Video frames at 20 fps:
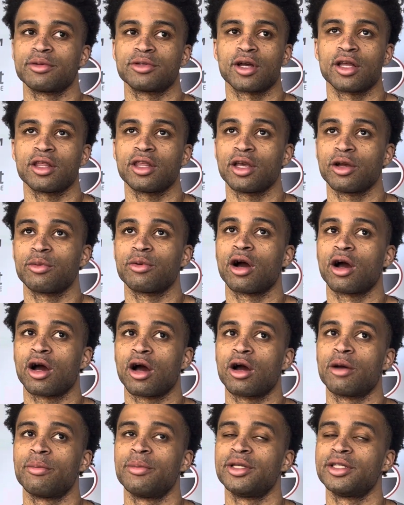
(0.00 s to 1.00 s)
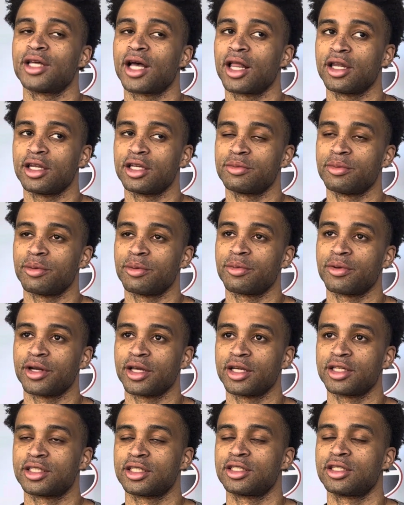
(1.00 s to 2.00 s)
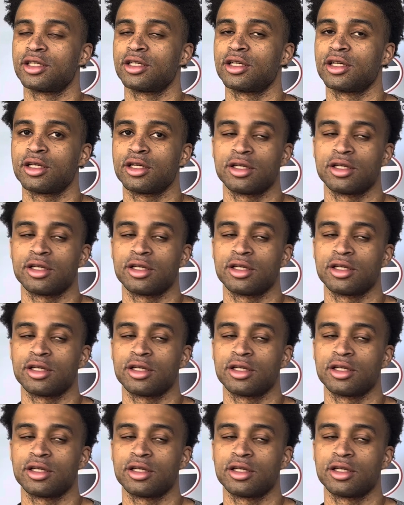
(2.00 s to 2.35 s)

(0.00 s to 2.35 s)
So I think our mentality has been pretty consistent.